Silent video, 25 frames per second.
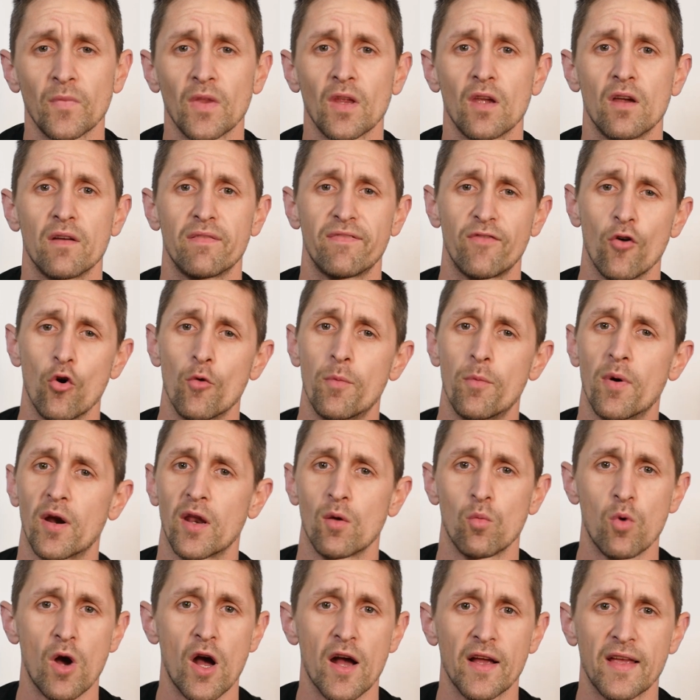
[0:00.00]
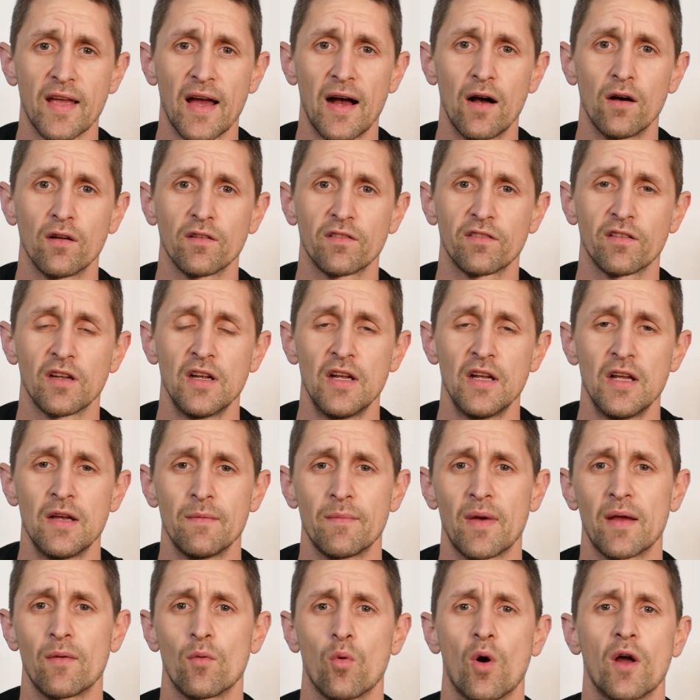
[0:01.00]
full body workouts,
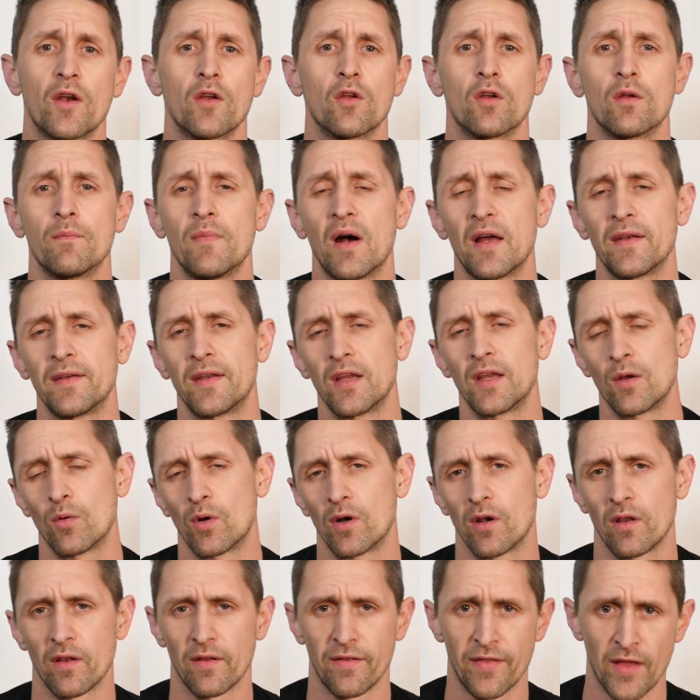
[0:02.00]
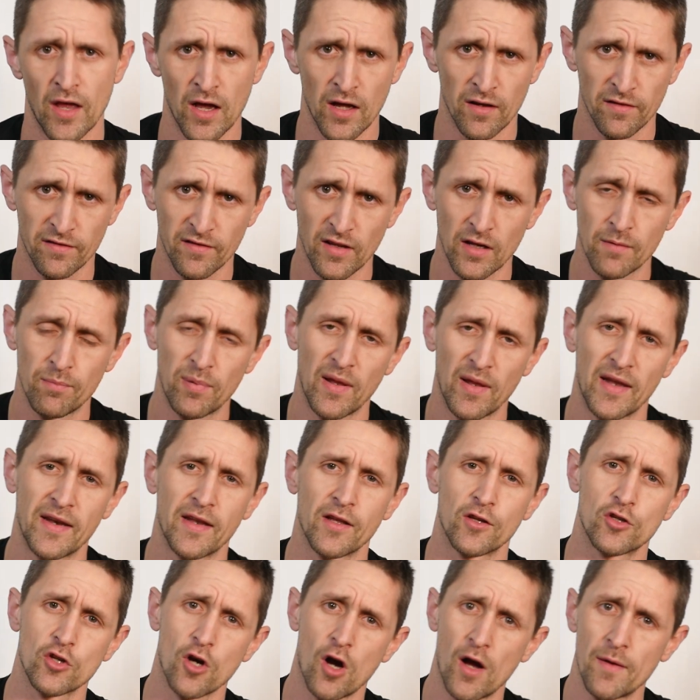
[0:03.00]
maybe one on a Monday, one on a Thursday, plenty of
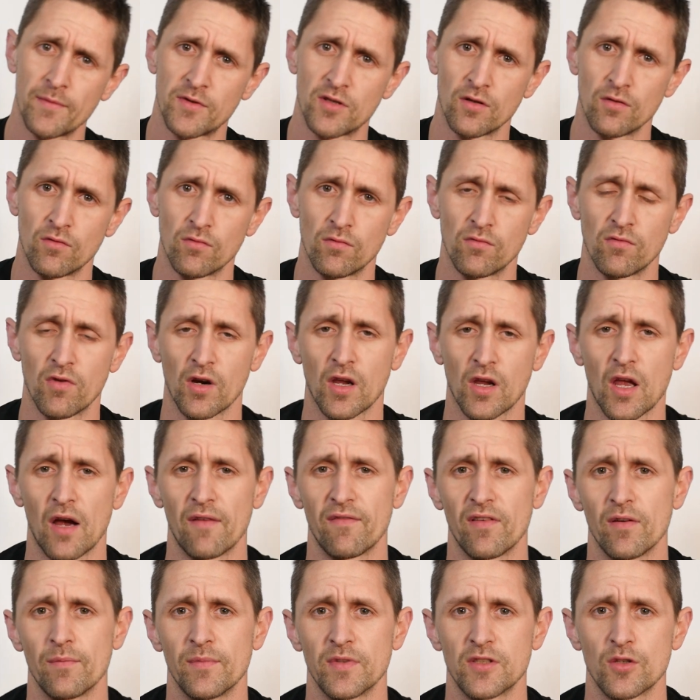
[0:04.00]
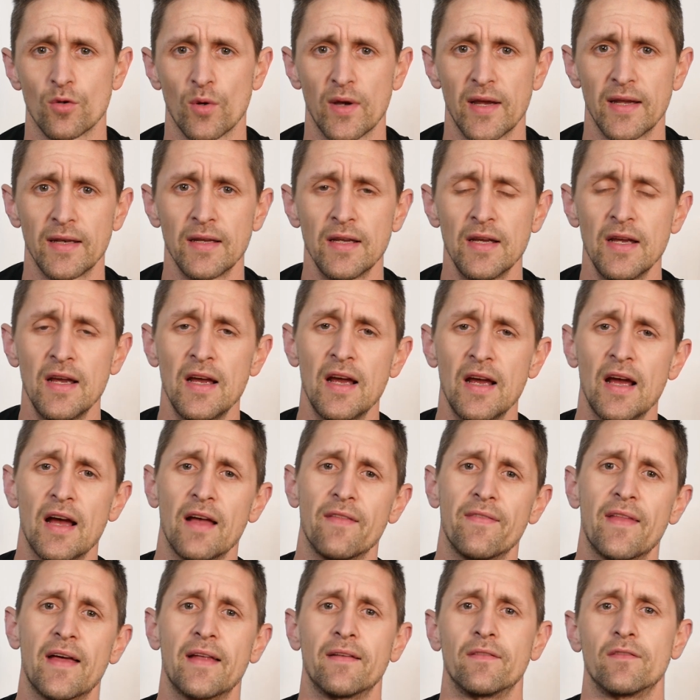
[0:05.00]
time to recover in between, and
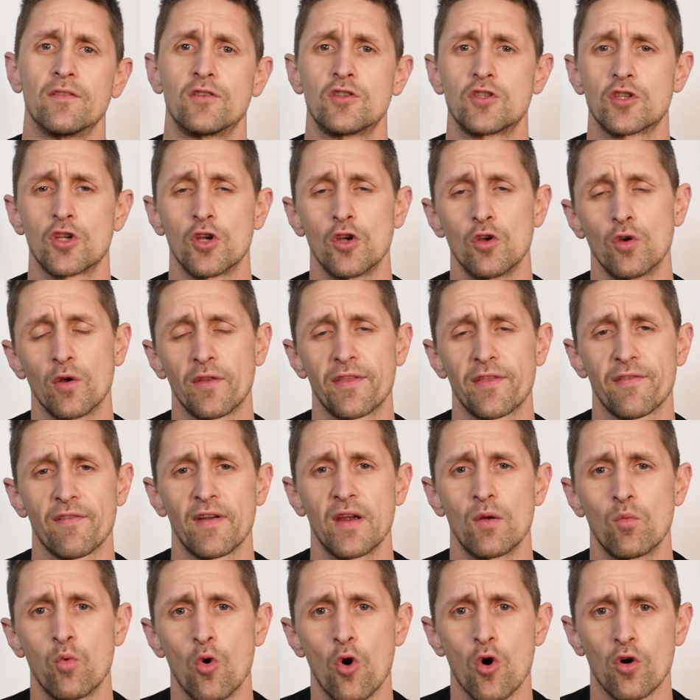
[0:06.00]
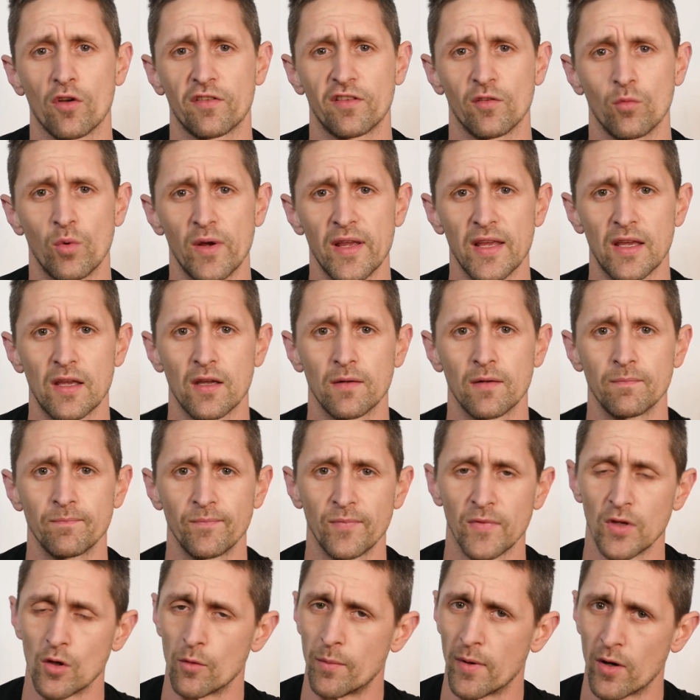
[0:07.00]
then 2 or 3 walks a week,
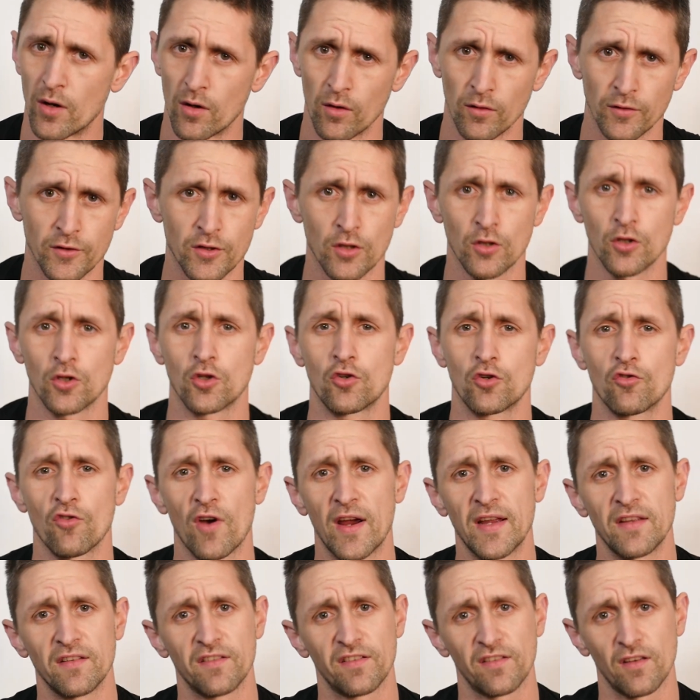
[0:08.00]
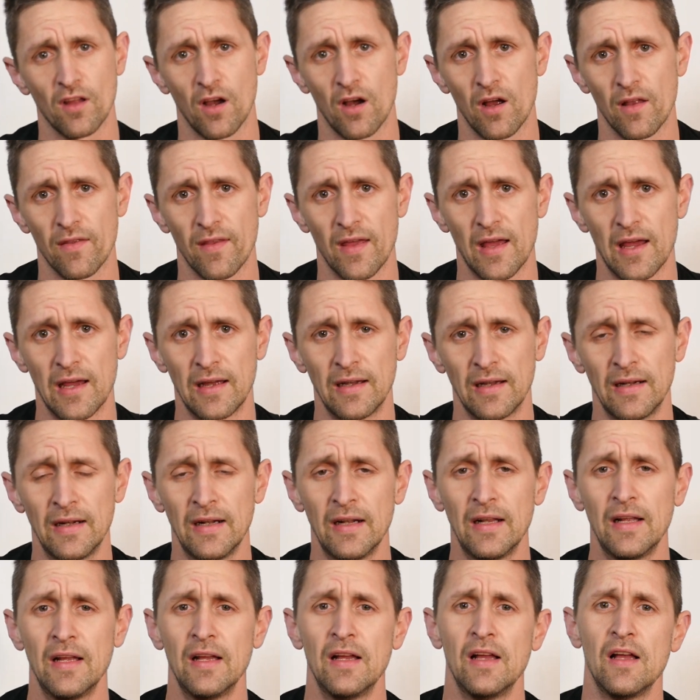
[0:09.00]
you'll be on to a great start there.
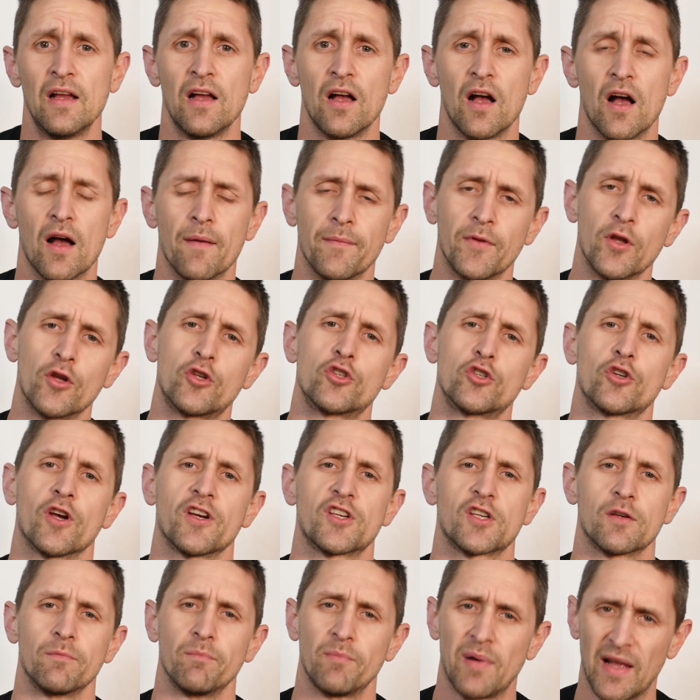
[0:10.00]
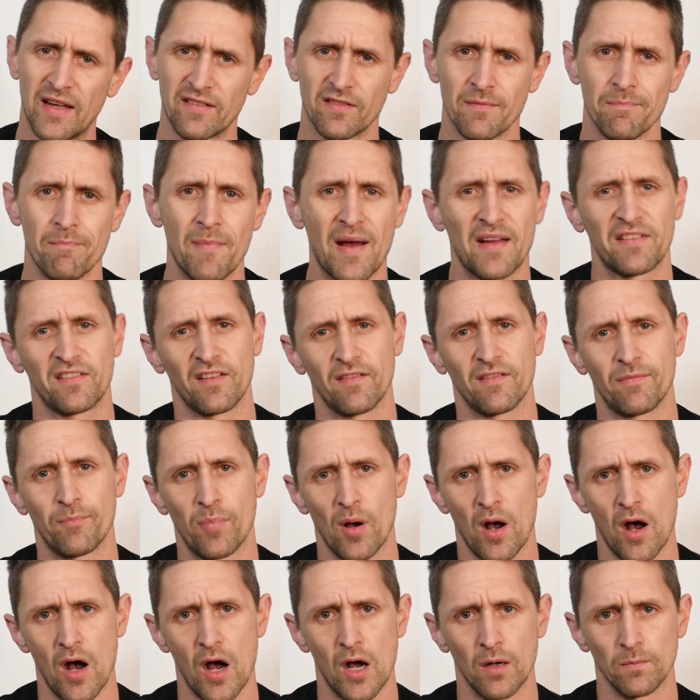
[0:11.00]
Nutrition plays a massive
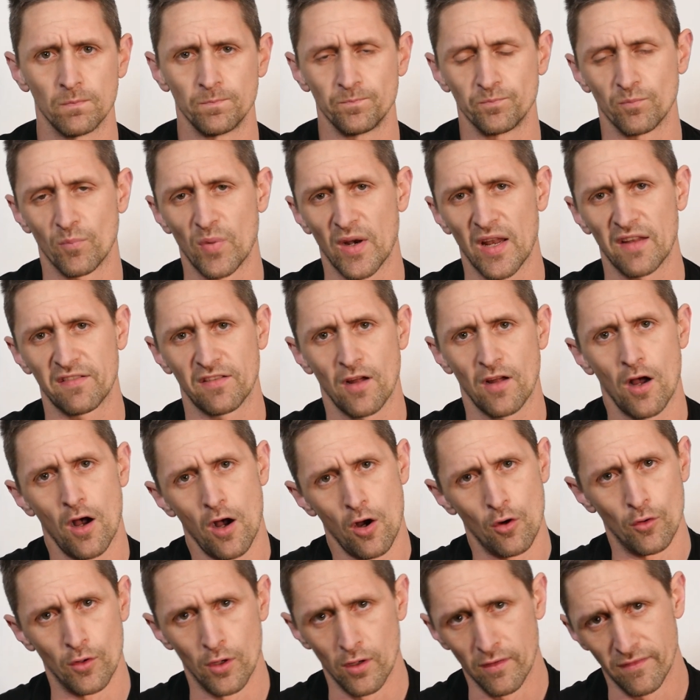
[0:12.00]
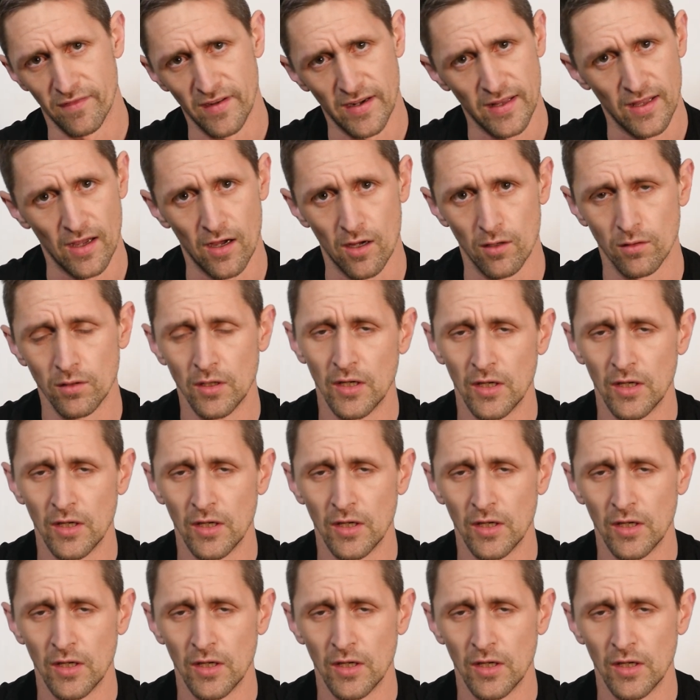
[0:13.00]
part, but that's a whole new video.